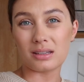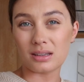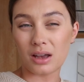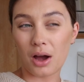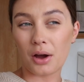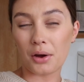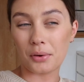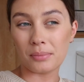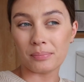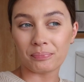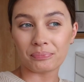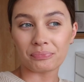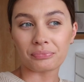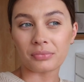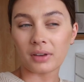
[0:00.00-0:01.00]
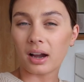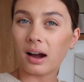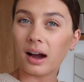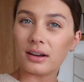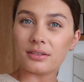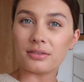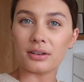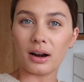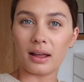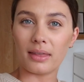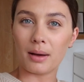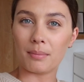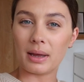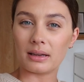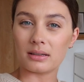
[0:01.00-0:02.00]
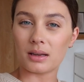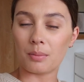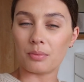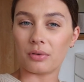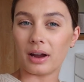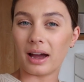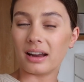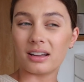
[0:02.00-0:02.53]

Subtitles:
so I kind of feel like that makes up for it.